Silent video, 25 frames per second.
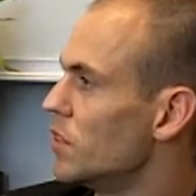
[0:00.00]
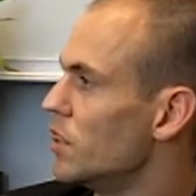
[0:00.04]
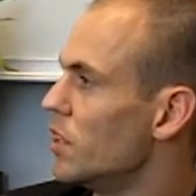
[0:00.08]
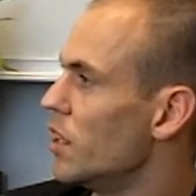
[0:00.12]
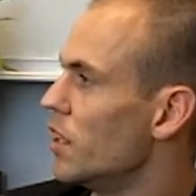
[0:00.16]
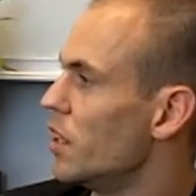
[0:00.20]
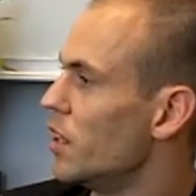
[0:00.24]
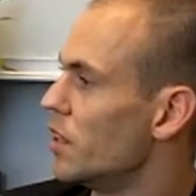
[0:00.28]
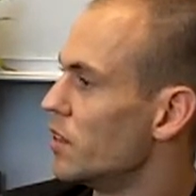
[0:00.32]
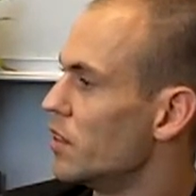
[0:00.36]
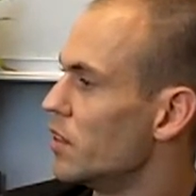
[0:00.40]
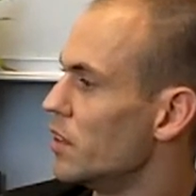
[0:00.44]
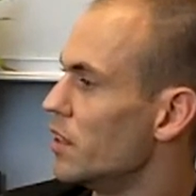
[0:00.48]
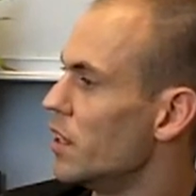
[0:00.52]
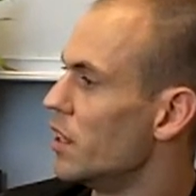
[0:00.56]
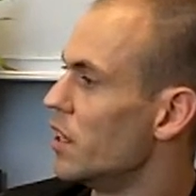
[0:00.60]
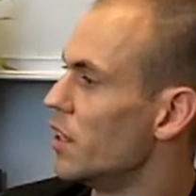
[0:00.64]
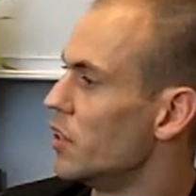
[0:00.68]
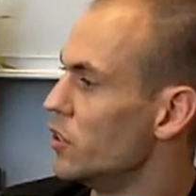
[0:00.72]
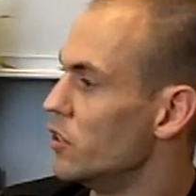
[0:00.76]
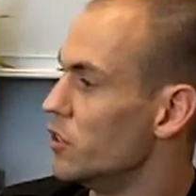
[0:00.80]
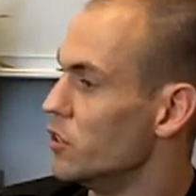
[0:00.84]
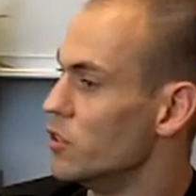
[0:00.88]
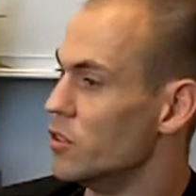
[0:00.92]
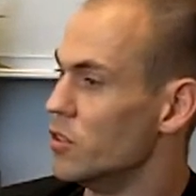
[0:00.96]
Yeah,
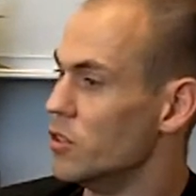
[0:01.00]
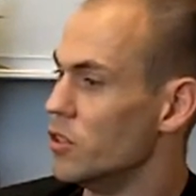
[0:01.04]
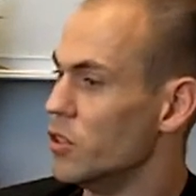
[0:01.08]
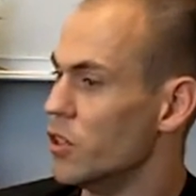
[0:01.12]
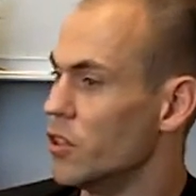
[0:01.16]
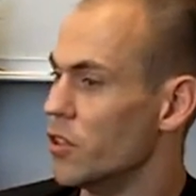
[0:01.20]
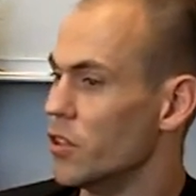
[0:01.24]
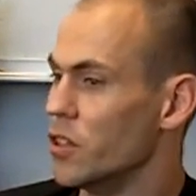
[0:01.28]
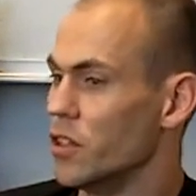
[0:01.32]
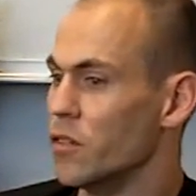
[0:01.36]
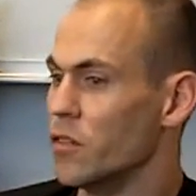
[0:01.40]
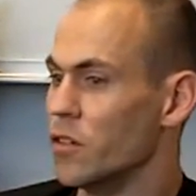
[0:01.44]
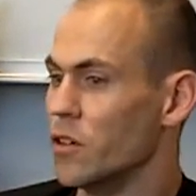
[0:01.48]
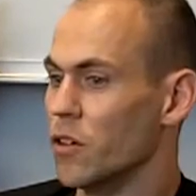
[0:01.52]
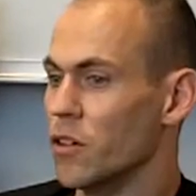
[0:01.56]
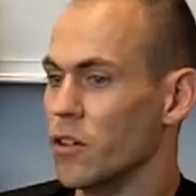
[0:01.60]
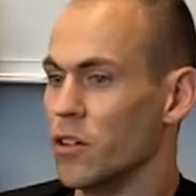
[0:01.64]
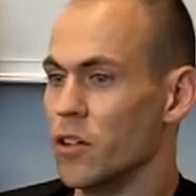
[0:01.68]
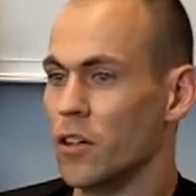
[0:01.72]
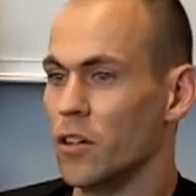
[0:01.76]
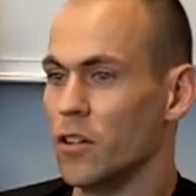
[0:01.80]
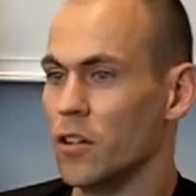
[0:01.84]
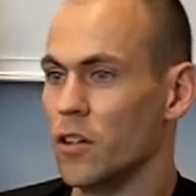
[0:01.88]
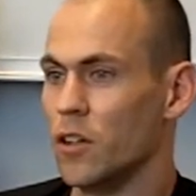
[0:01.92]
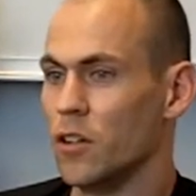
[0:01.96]
yeah. You don't evert.
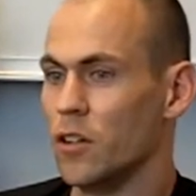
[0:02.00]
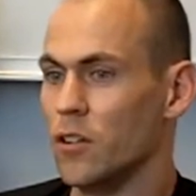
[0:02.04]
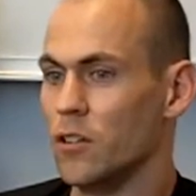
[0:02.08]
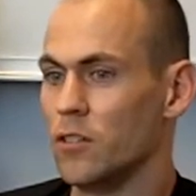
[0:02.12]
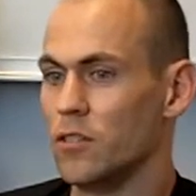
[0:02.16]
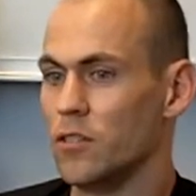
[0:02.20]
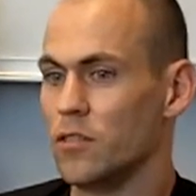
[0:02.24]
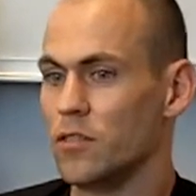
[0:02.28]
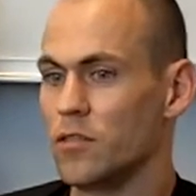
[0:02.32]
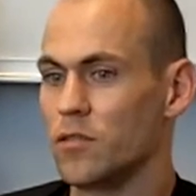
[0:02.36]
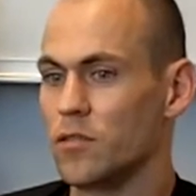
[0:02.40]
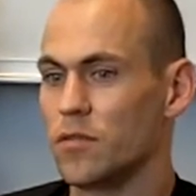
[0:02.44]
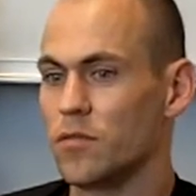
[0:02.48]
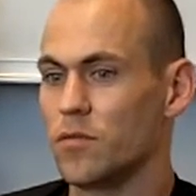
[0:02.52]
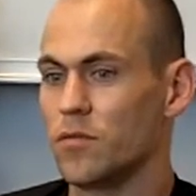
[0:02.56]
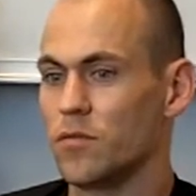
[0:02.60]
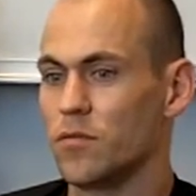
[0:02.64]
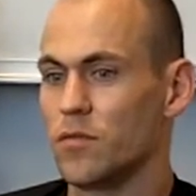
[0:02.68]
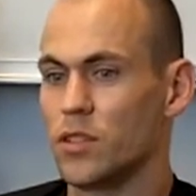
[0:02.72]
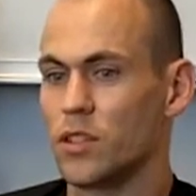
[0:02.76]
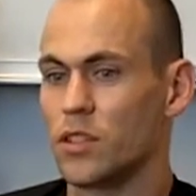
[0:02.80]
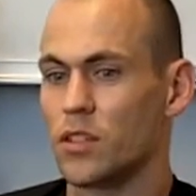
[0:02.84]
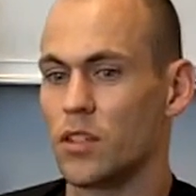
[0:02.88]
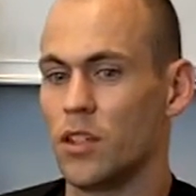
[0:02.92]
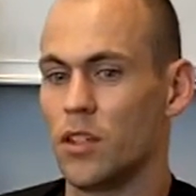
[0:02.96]
You don't load.
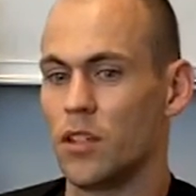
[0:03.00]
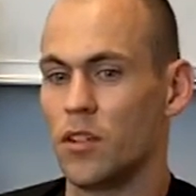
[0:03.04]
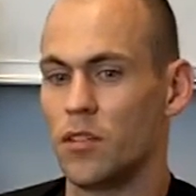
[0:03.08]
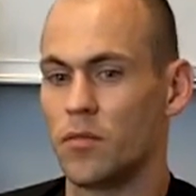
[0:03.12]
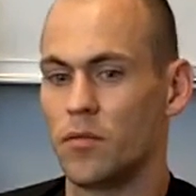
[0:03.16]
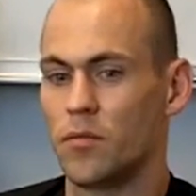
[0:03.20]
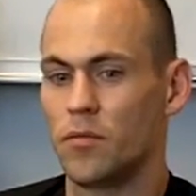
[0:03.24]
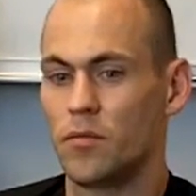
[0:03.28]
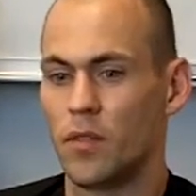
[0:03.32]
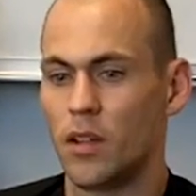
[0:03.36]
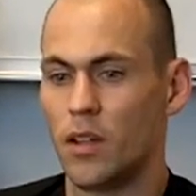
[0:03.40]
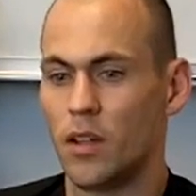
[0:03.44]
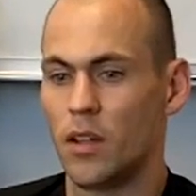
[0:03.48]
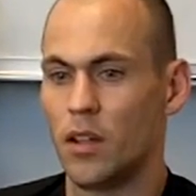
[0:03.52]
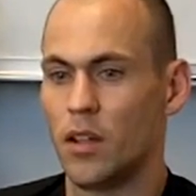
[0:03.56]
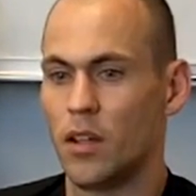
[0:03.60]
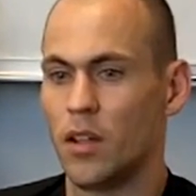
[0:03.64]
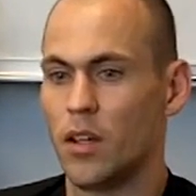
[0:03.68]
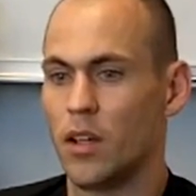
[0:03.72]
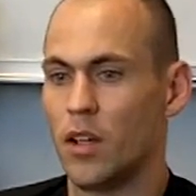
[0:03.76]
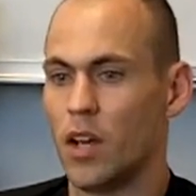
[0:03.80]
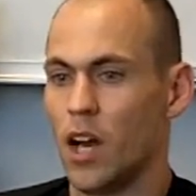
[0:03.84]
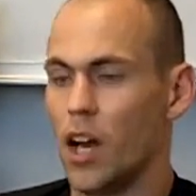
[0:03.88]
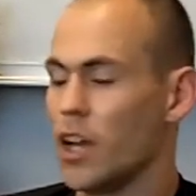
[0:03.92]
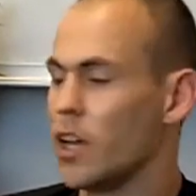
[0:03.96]
So,
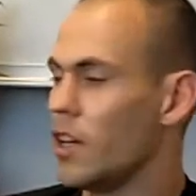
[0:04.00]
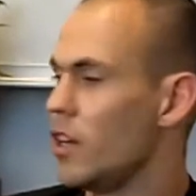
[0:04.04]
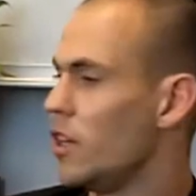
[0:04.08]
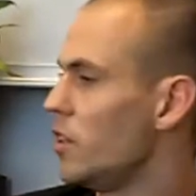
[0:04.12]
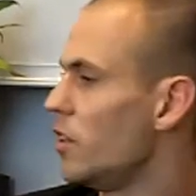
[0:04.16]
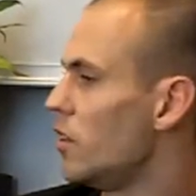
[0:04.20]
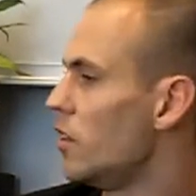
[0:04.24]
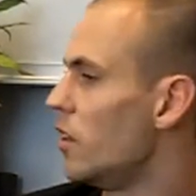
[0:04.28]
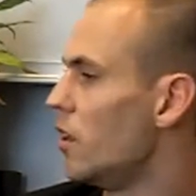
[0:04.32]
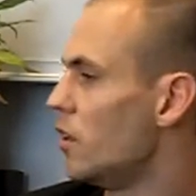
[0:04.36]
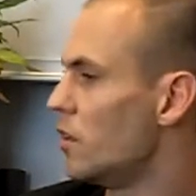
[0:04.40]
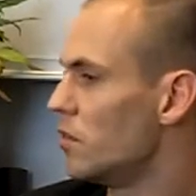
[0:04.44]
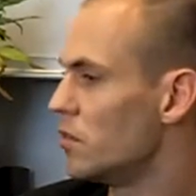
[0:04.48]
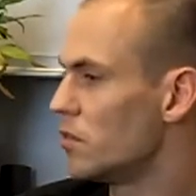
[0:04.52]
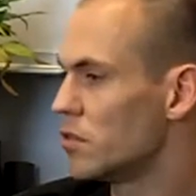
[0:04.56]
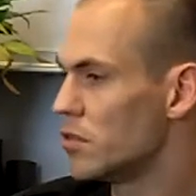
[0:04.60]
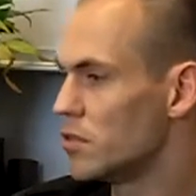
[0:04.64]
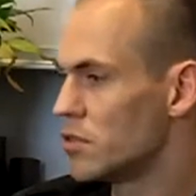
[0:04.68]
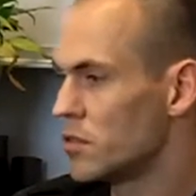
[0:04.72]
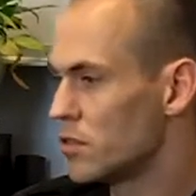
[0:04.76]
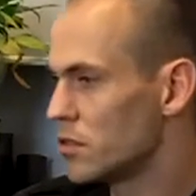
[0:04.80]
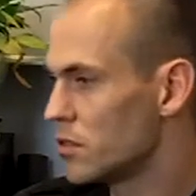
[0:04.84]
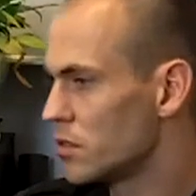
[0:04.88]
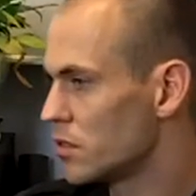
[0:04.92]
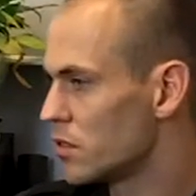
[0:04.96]
and you know,
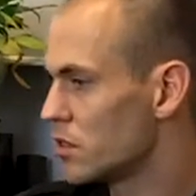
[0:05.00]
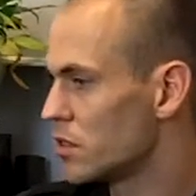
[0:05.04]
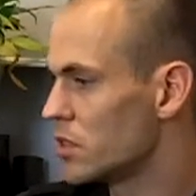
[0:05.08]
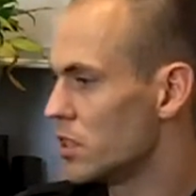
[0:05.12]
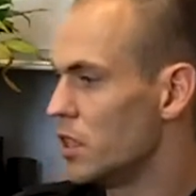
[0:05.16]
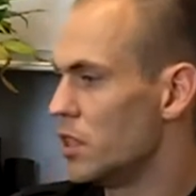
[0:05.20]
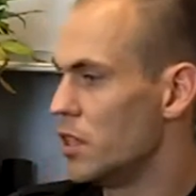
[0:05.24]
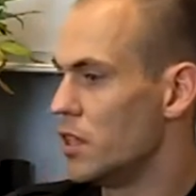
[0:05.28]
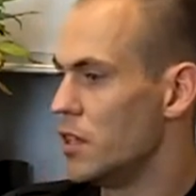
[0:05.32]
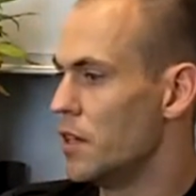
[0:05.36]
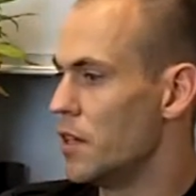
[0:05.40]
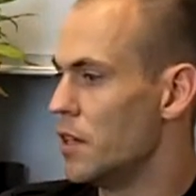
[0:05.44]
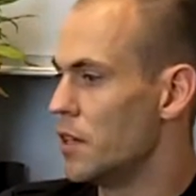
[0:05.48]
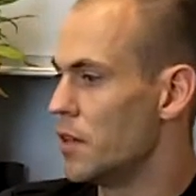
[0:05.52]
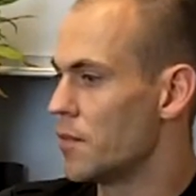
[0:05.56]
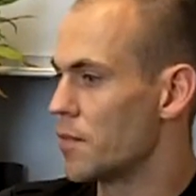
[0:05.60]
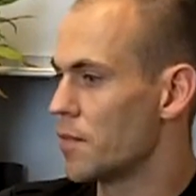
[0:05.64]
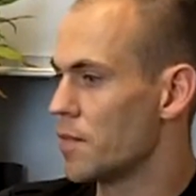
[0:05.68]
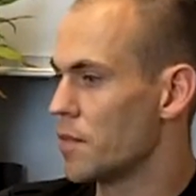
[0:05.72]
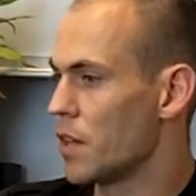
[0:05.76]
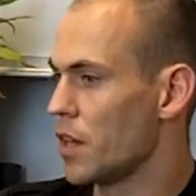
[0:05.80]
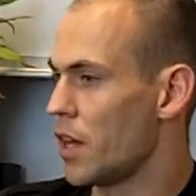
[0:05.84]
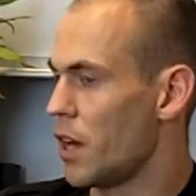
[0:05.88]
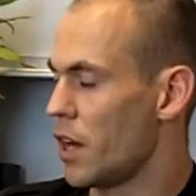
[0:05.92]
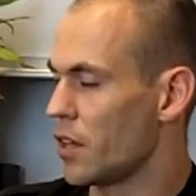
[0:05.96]

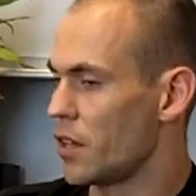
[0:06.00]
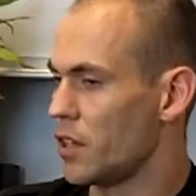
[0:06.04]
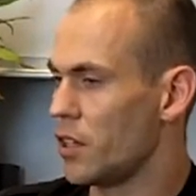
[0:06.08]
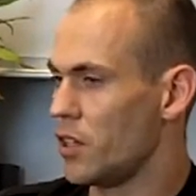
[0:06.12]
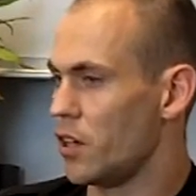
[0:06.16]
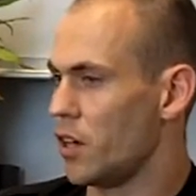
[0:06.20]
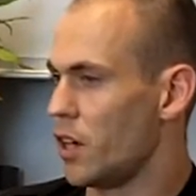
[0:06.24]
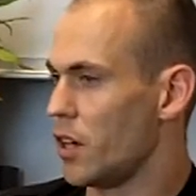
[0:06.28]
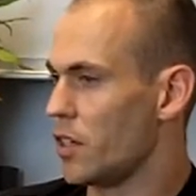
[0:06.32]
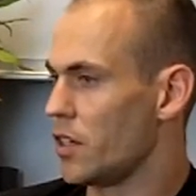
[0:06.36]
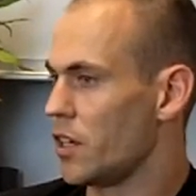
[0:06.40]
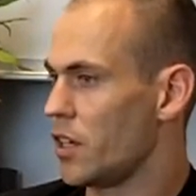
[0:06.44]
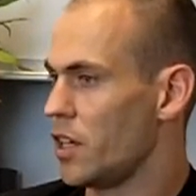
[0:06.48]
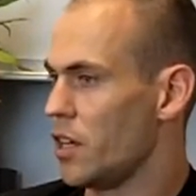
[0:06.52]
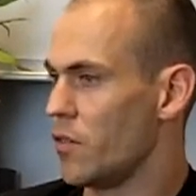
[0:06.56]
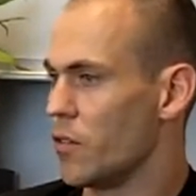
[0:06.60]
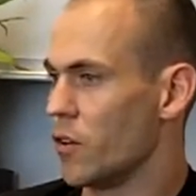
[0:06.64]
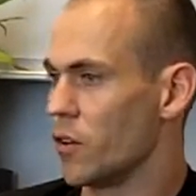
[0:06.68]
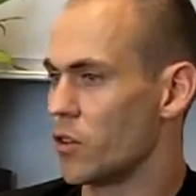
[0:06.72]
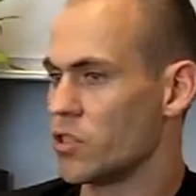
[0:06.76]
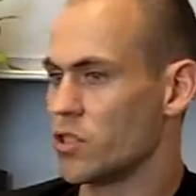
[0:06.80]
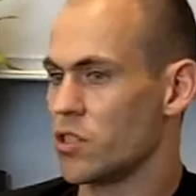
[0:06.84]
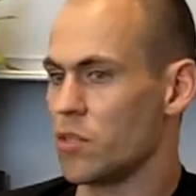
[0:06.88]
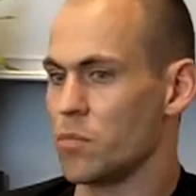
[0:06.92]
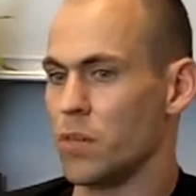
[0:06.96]
I think
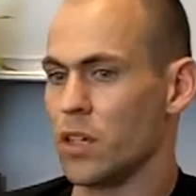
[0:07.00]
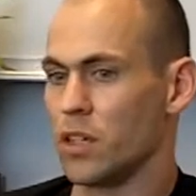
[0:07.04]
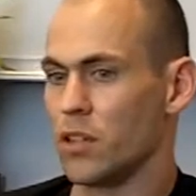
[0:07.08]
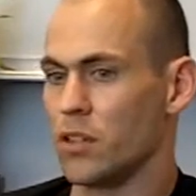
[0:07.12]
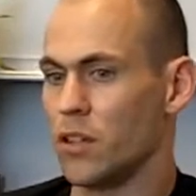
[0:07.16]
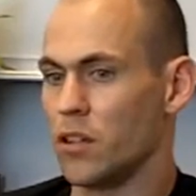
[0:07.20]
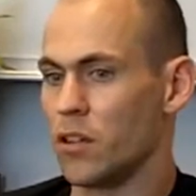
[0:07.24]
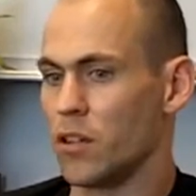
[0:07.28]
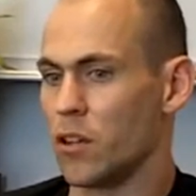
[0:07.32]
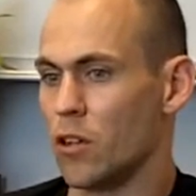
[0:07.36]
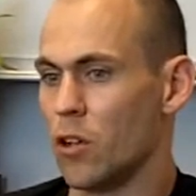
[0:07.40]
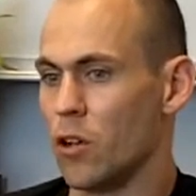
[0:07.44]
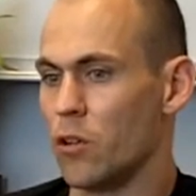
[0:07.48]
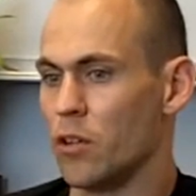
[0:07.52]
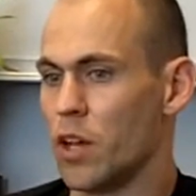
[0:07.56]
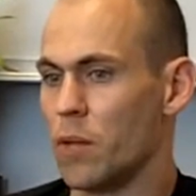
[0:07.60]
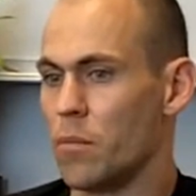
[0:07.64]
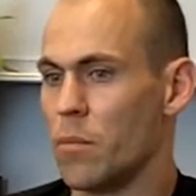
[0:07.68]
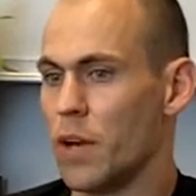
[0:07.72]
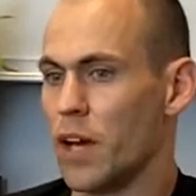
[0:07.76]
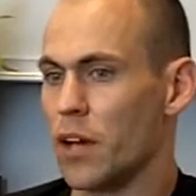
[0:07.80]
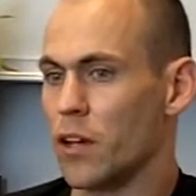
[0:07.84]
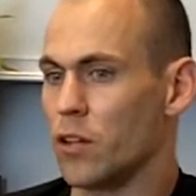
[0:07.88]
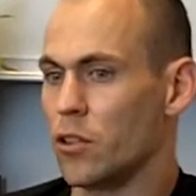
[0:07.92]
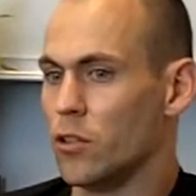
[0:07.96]
eversion's a big deal to load
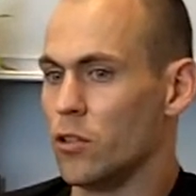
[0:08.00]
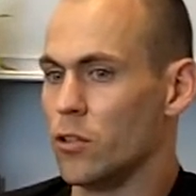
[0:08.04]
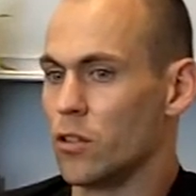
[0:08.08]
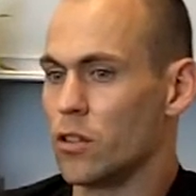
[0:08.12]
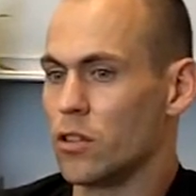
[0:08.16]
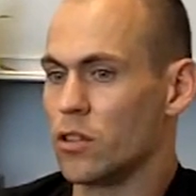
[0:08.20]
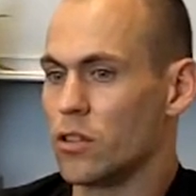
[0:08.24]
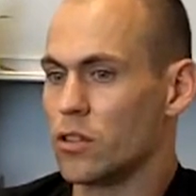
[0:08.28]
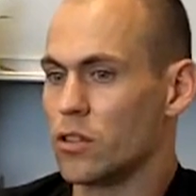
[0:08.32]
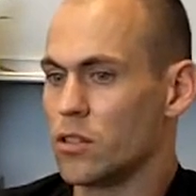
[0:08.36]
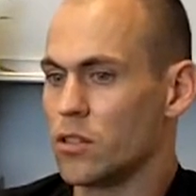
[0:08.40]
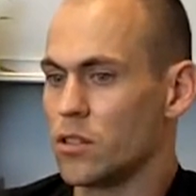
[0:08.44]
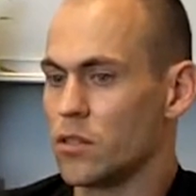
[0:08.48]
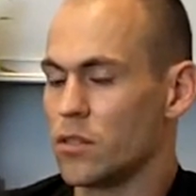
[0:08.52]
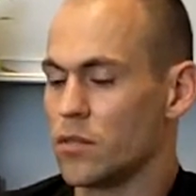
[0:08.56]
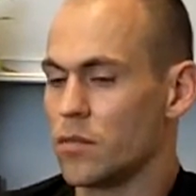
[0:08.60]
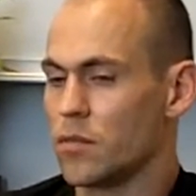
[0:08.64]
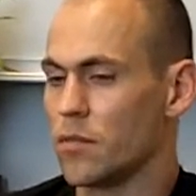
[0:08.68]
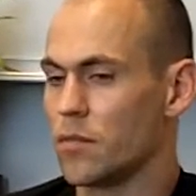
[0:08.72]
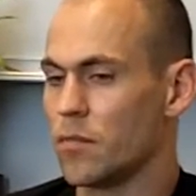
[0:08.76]
that back glute because